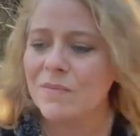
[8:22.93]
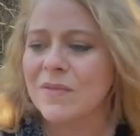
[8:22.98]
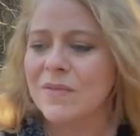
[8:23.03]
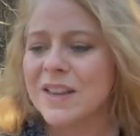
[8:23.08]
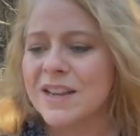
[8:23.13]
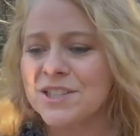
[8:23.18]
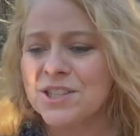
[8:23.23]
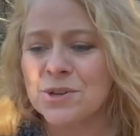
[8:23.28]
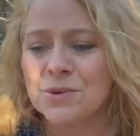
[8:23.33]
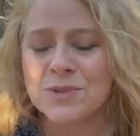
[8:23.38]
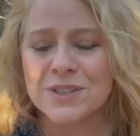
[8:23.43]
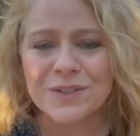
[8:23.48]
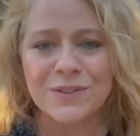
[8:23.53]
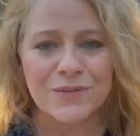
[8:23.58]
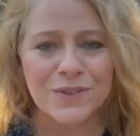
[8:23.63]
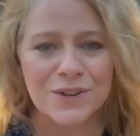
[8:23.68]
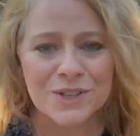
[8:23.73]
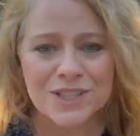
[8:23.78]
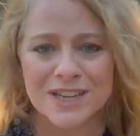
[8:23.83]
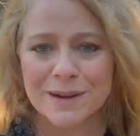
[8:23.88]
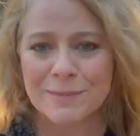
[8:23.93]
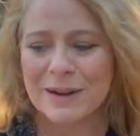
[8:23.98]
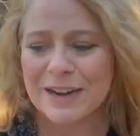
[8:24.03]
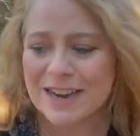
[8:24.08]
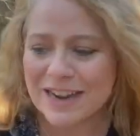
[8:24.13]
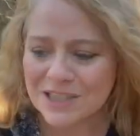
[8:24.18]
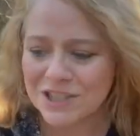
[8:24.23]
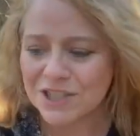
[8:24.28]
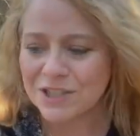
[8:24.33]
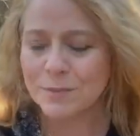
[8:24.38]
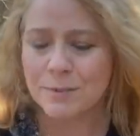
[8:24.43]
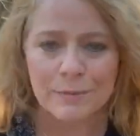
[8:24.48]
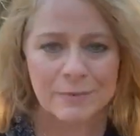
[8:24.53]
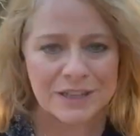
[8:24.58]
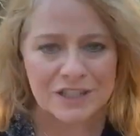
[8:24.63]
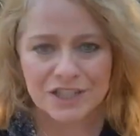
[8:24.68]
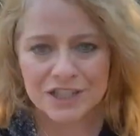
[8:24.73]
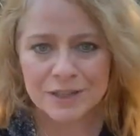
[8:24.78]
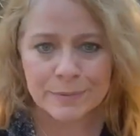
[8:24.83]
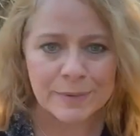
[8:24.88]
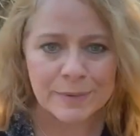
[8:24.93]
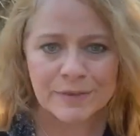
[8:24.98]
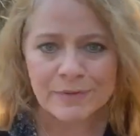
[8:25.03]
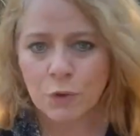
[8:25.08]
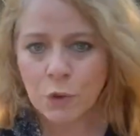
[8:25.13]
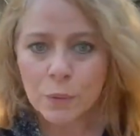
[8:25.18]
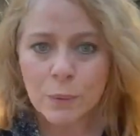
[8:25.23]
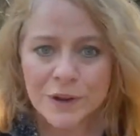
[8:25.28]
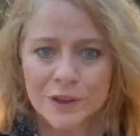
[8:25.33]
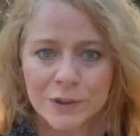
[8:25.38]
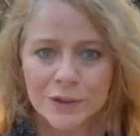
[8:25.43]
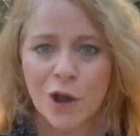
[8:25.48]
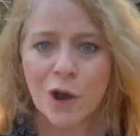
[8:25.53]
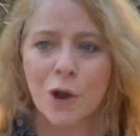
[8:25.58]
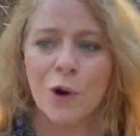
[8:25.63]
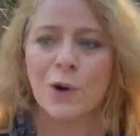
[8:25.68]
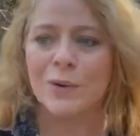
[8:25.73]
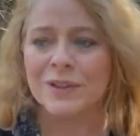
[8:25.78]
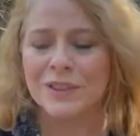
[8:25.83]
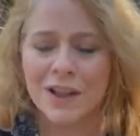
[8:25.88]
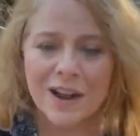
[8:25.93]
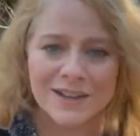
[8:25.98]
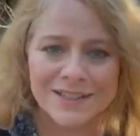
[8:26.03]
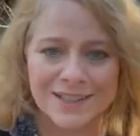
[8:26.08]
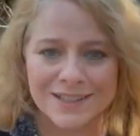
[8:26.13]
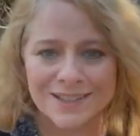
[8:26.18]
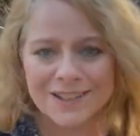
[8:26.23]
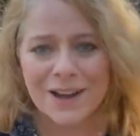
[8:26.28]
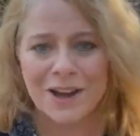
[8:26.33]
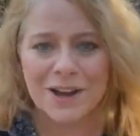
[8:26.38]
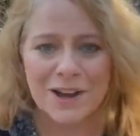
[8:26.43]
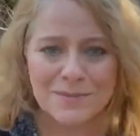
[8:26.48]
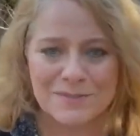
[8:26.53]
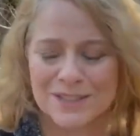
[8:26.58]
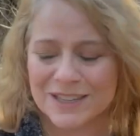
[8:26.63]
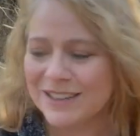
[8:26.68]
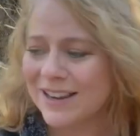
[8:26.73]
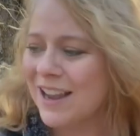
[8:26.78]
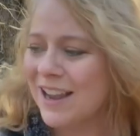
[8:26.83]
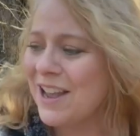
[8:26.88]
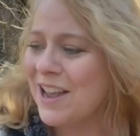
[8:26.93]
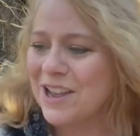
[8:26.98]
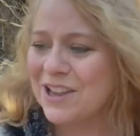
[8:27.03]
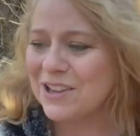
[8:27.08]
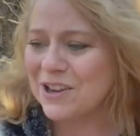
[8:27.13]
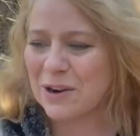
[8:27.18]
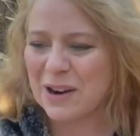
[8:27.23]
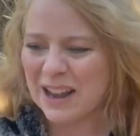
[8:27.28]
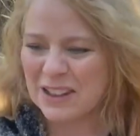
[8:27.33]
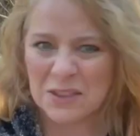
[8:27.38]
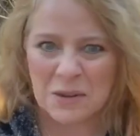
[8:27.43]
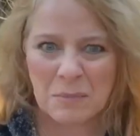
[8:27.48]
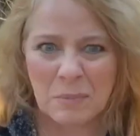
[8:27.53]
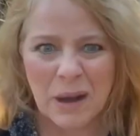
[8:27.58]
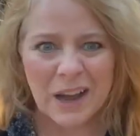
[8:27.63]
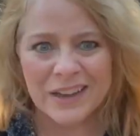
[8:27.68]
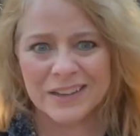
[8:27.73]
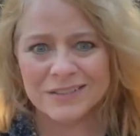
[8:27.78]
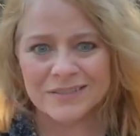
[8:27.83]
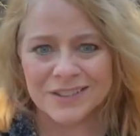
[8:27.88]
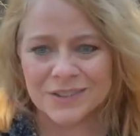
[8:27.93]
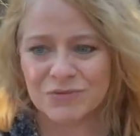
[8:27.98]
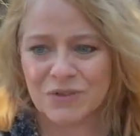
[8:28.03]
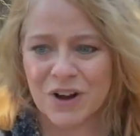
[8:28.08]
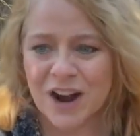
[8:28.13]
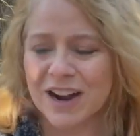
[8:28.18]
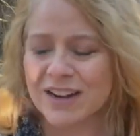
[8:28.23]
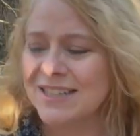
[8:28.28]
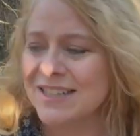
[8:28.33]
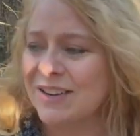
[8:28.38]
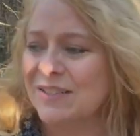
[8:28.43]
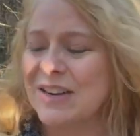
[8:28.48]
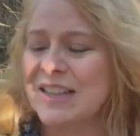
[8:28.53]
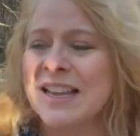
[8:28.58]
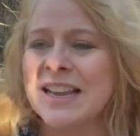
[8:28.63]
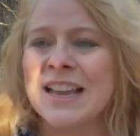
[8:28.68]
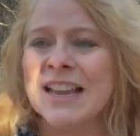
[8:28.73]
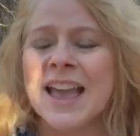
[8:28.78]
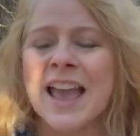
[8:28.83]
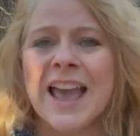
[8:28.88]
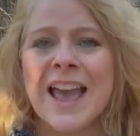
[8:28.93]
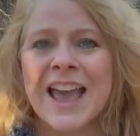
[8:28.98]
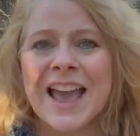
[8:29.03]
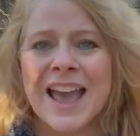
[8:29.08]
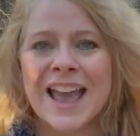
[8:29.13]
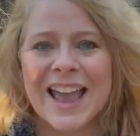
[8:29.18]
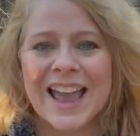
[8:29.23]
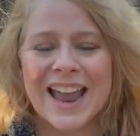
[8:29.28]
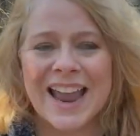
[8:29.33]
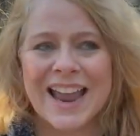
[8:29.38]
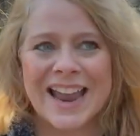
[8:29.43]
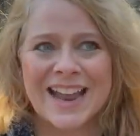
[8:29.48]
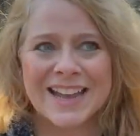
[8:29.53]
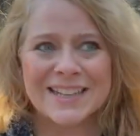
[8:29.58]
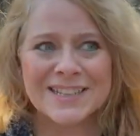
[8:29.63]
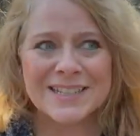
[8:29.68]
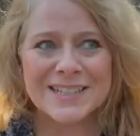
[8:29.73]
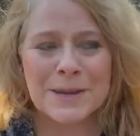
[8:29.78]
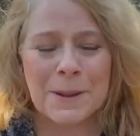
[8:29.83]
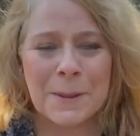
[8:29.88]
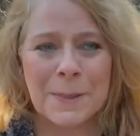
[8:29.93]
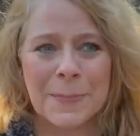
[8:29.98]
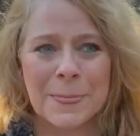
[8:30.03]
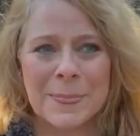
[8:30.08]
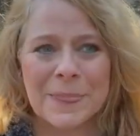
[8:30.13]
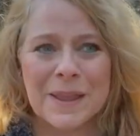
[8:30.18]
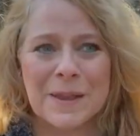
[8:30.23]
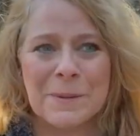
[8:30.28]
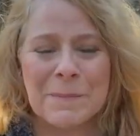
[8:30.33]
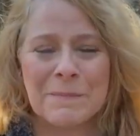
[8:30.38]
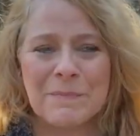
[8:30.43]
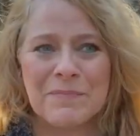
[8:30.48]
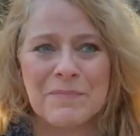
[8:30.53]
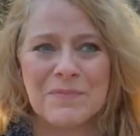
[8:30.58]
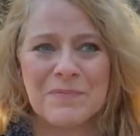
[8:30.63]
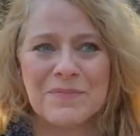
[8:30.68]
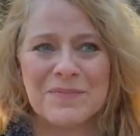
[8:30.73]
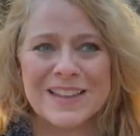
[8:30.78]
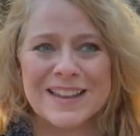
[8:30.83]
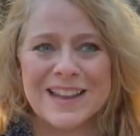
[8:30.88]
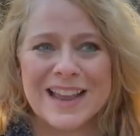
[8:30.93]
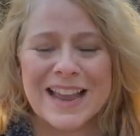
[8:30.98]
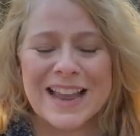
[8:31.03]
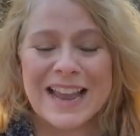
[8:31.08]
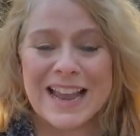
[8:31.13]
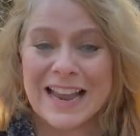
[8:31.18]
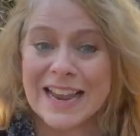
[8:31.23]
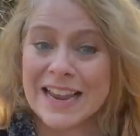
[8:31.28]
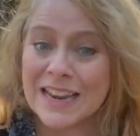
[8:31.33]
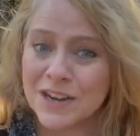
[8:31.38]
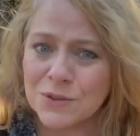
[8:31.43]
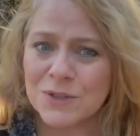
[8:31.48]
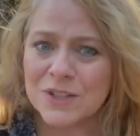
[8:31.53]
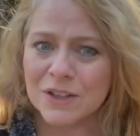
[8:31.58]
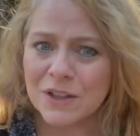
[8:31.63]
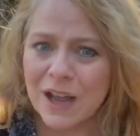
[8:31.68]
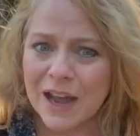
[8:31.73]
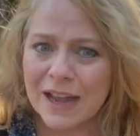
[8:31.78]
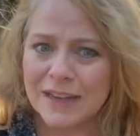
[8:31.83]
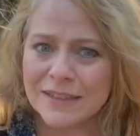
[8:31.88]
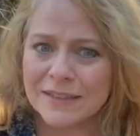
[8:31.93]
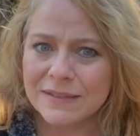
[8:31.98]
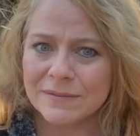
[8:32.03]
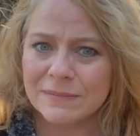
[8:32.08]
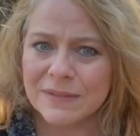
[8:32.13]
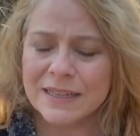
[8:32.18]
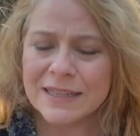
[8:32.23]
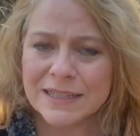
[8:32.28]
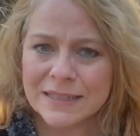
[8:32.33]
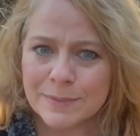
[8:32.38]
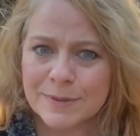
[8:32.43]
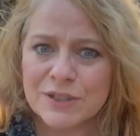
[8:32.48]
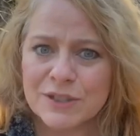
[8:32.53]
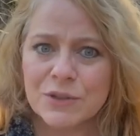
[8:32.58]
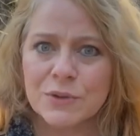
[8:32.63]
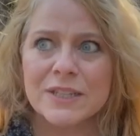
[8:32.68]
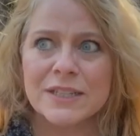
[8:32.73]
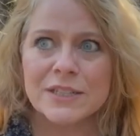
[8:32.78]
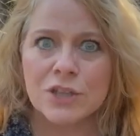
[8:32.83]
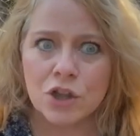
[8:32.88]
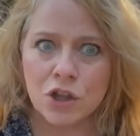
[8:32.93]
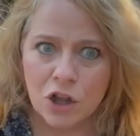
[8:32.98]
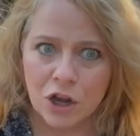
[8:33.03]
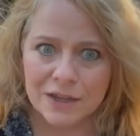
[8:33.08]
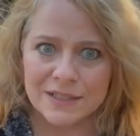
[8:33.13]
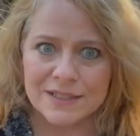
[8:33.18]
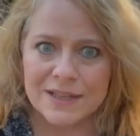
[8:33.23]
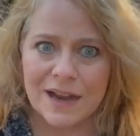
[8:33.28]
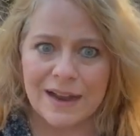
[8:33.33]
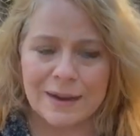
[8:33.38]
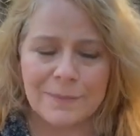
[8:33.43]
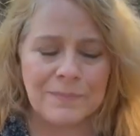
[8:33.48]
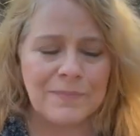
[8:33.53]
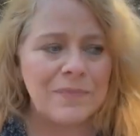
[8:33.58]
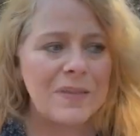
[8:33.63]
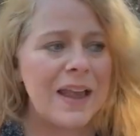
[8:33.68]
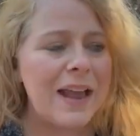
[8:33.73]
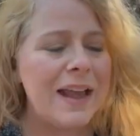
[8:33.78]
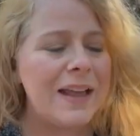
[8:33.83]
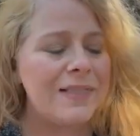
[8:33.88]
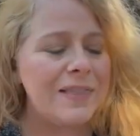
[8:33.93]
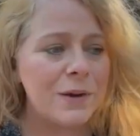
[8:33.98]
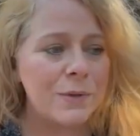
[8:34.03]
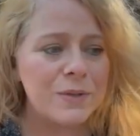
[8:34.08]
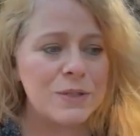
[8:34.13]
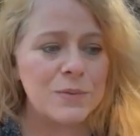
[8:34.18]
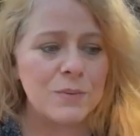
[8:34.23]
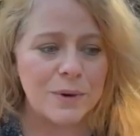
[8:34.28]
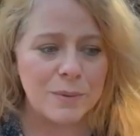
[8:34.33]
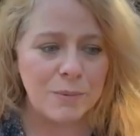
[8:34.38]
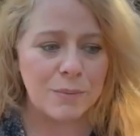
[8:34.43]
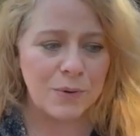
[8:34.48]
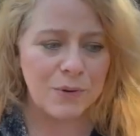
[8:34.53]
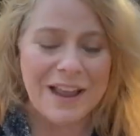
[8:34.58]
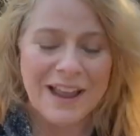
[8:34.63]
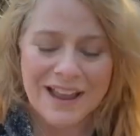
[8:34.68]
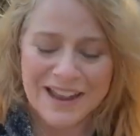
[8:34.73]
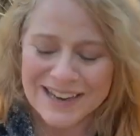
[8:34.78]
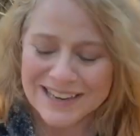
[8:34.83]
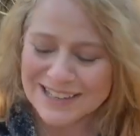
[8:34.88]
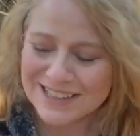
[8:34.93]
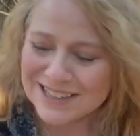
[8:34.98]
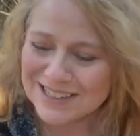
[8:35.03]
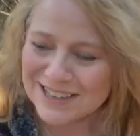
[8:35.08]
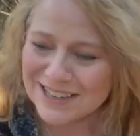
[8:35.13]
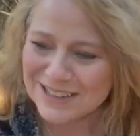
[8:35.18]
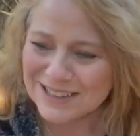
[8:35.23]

So it was the first time I'd actually put my Jeep in four-wheel low and locked in the hubs and, you know, out in the mud and the rocks and everything. And he knows a lot, and he's been doing this a long time. And there was one point